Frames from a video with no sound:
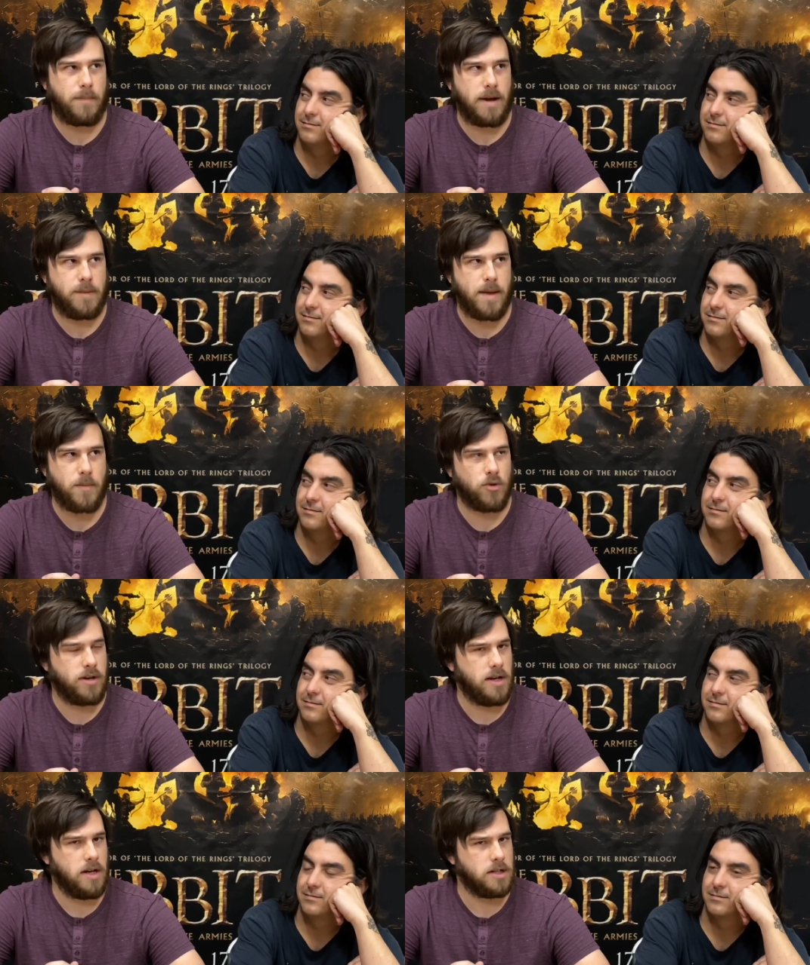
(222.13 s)
Speaker 1: by
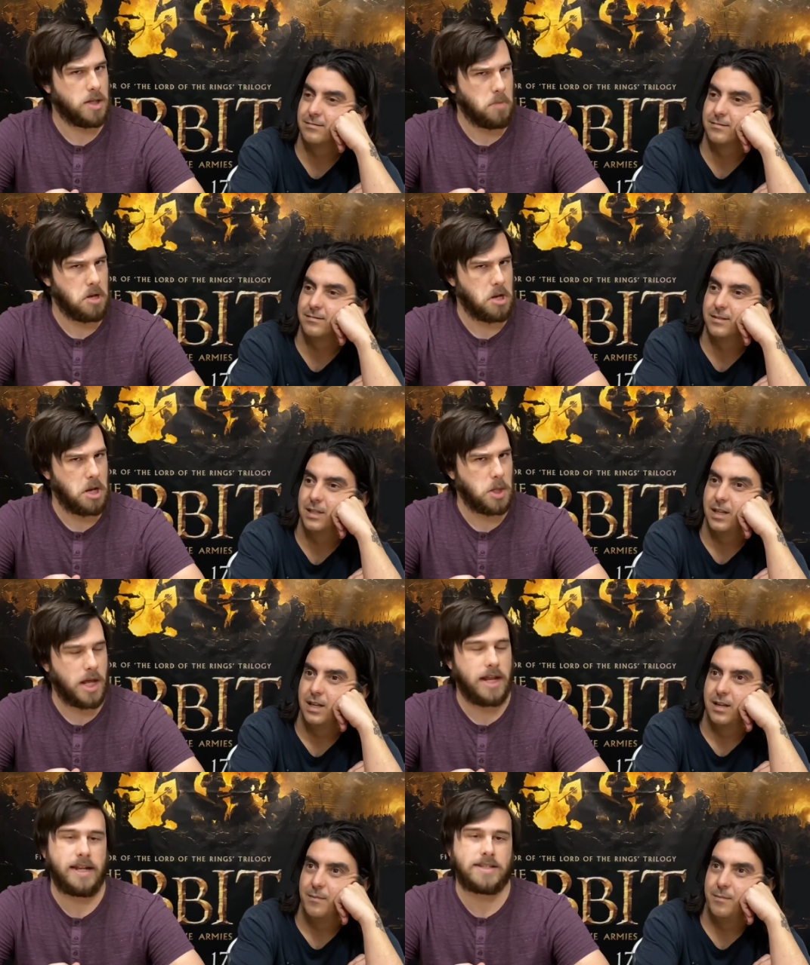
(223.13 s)
Memory, something like that.
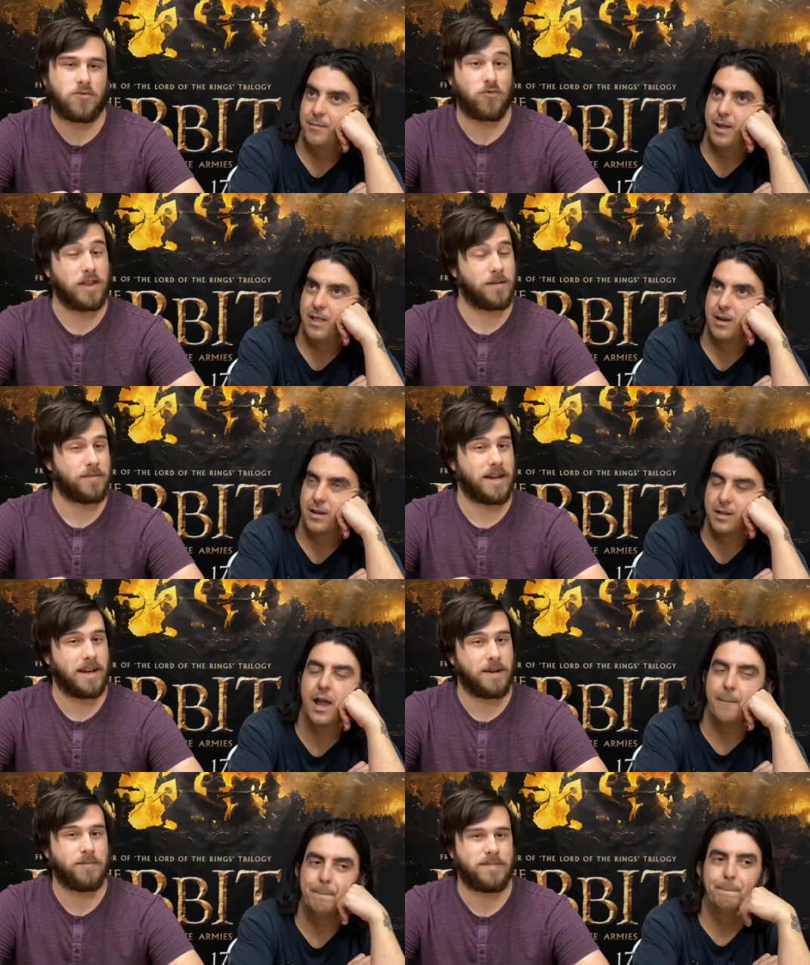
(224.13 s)
It's a rhythm
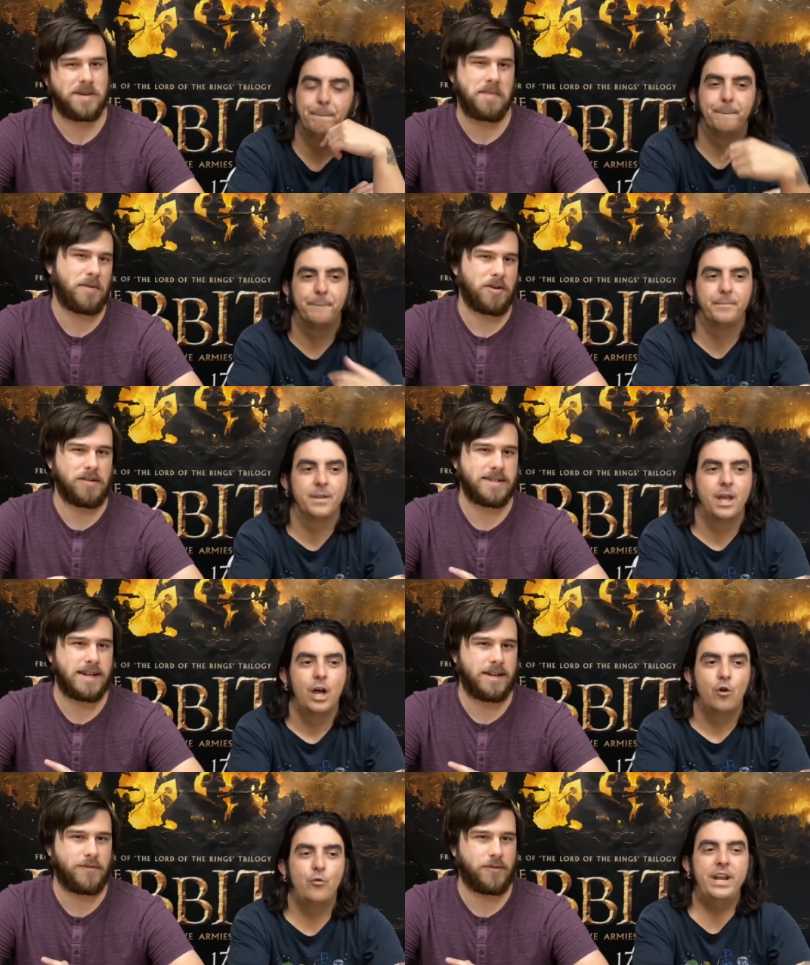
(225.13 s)
game. Some people aren't excited.
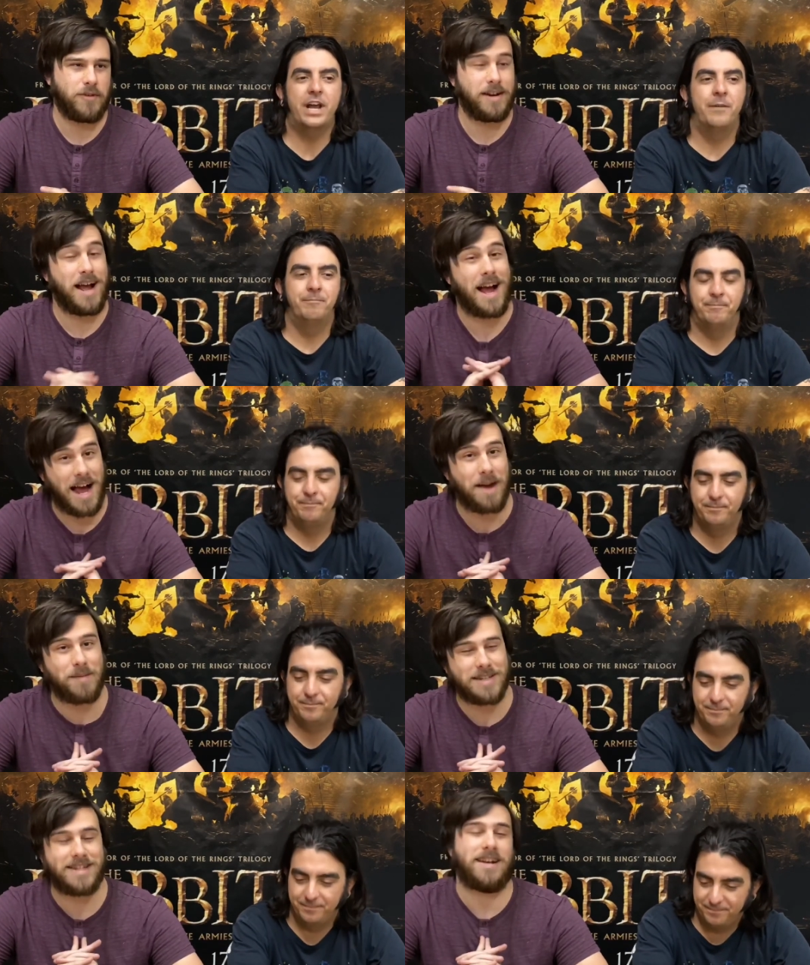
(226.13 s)
Rhythm. I'm
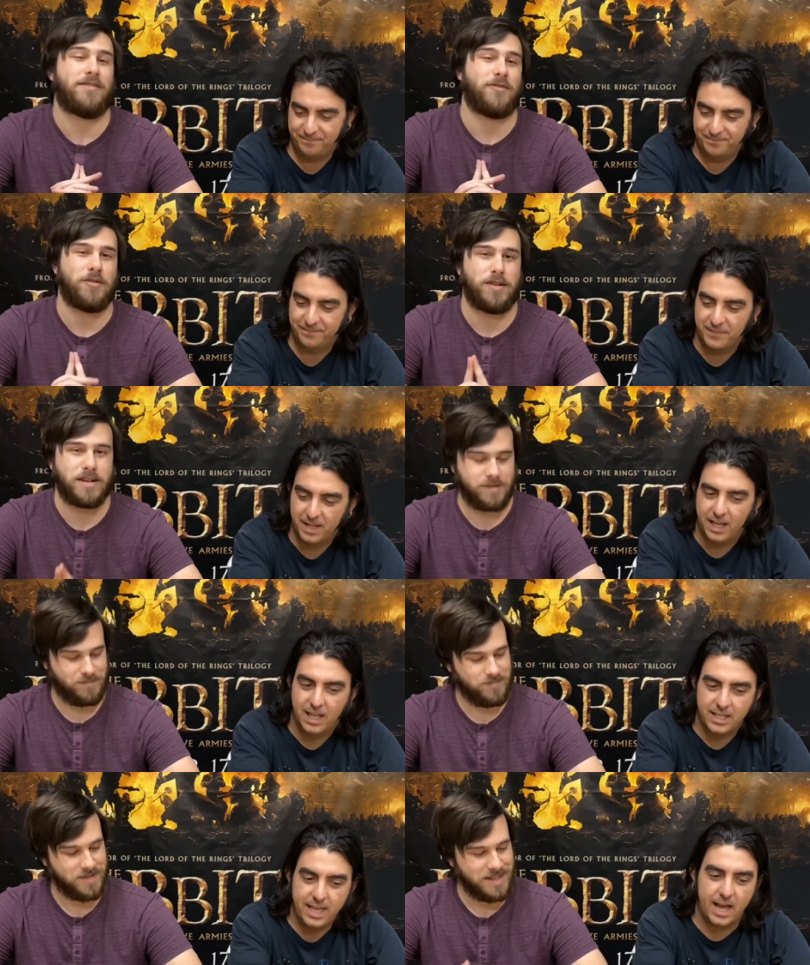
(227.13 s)
excited for it.
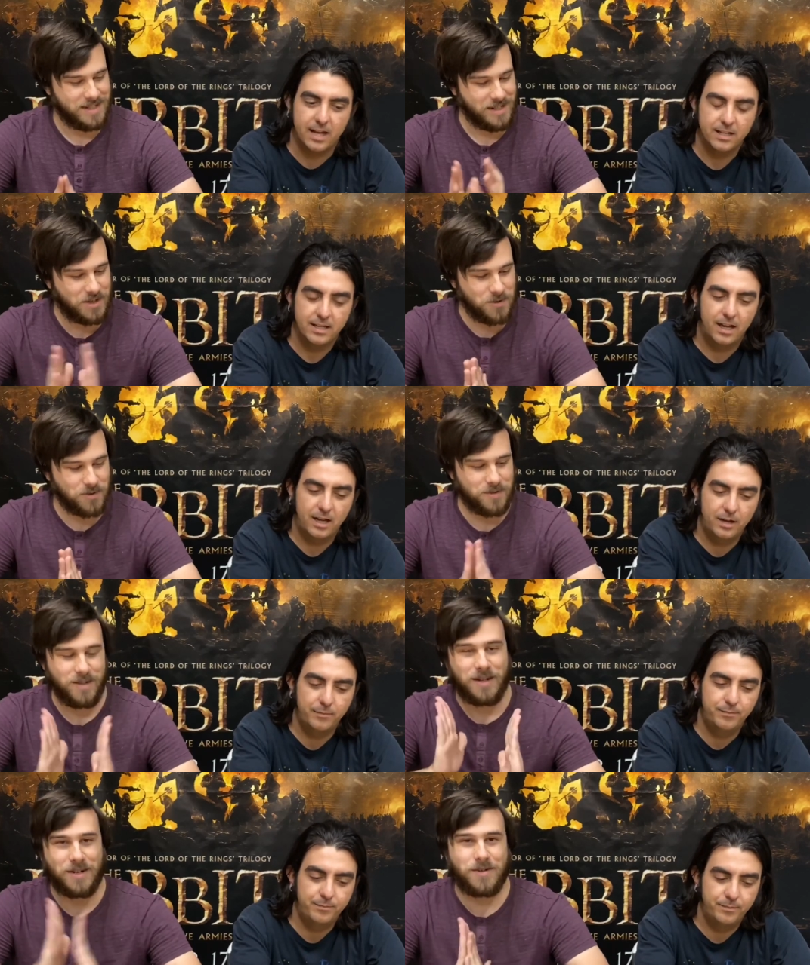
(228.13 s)
Speaker 2: Yeah. Cool. Um,
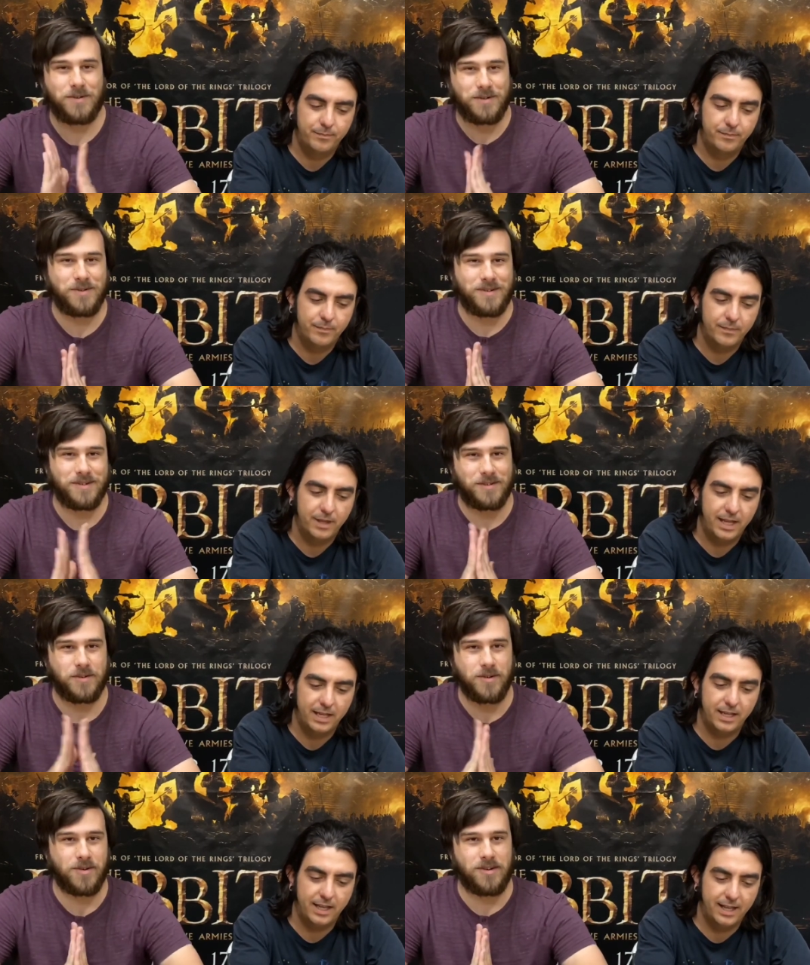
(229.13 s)
cool. Cool. Cool.
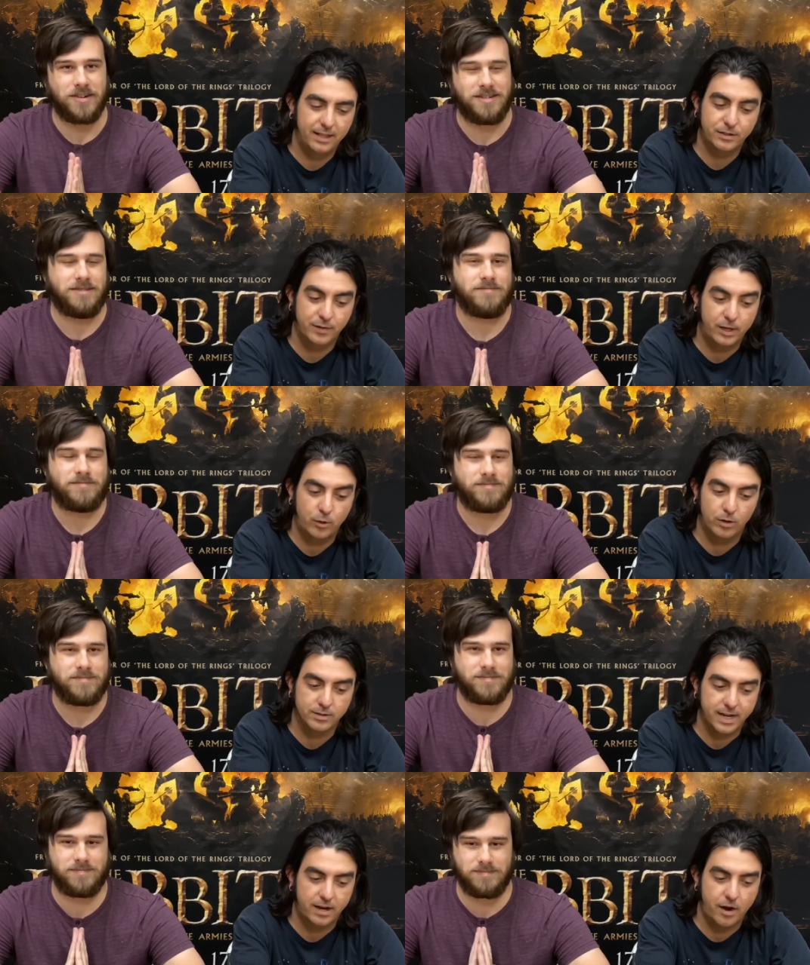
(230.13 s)
Cool. It looks really cool. It's like
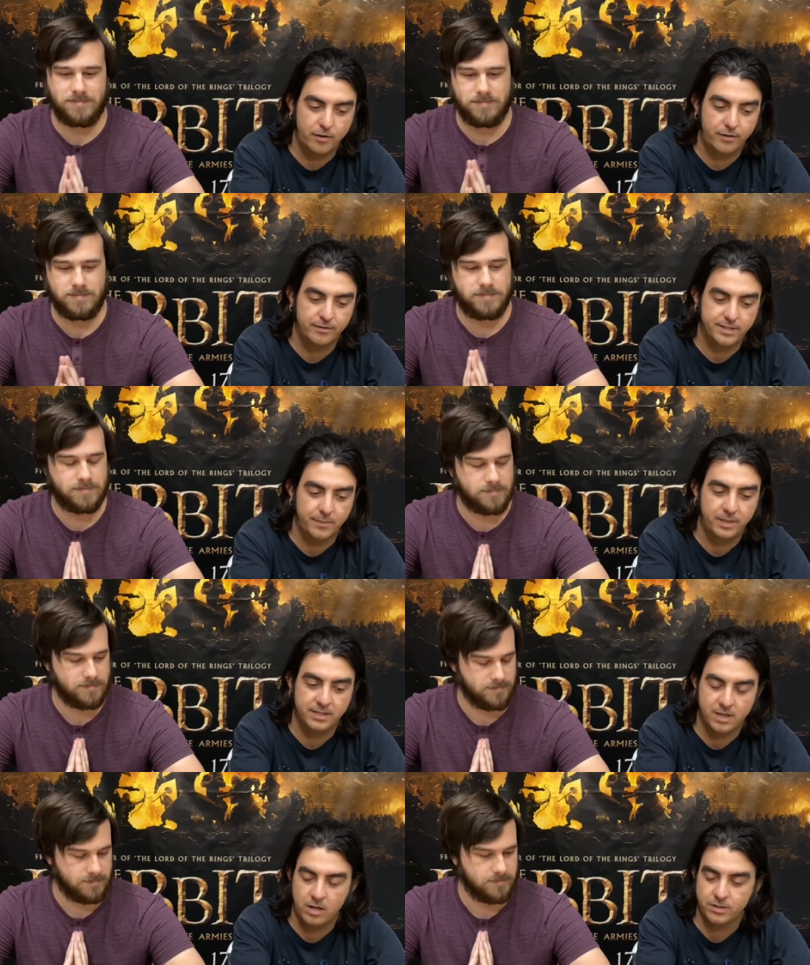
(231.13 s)
100 and something
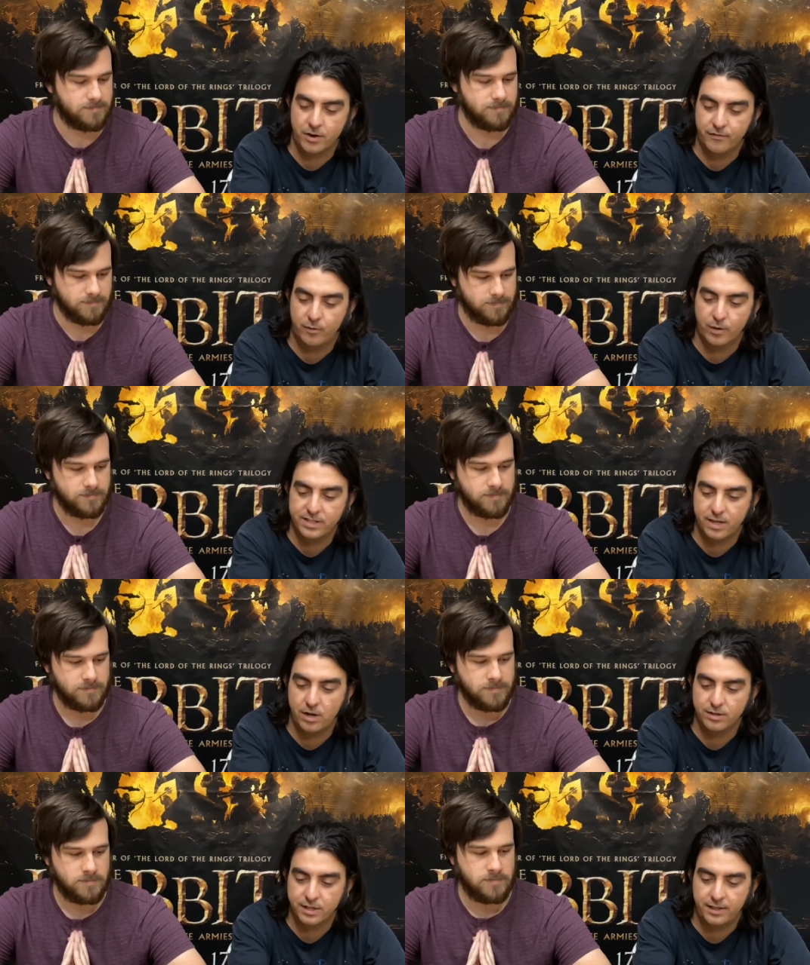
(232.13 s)
songs, 140 songs
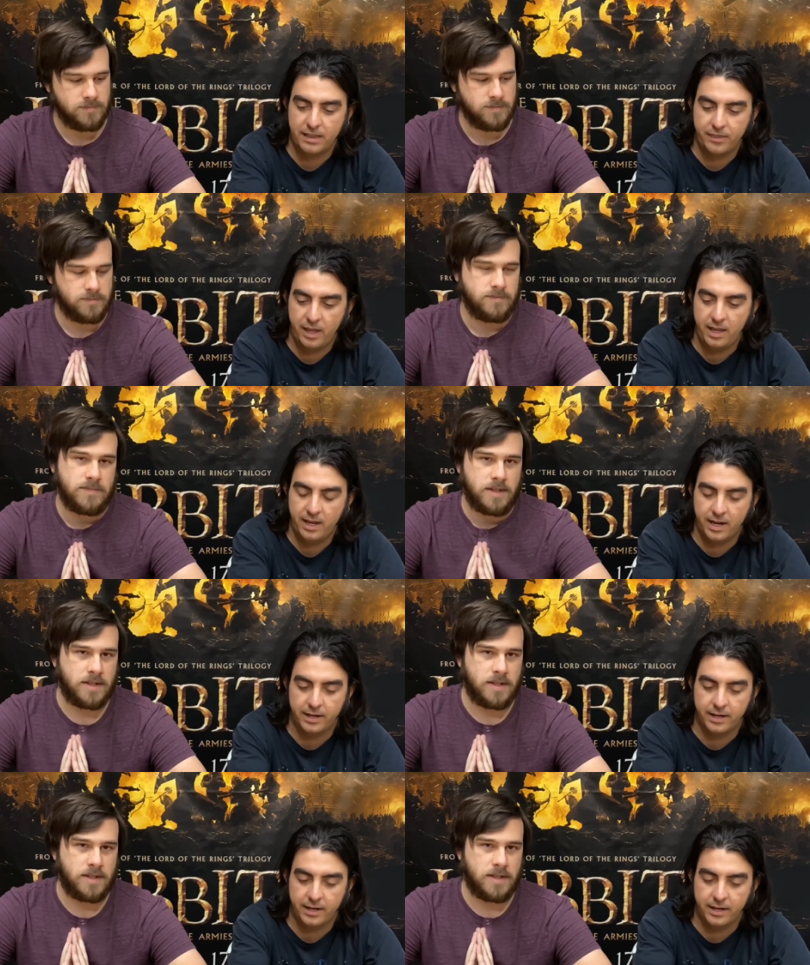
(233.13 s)
on that thing, and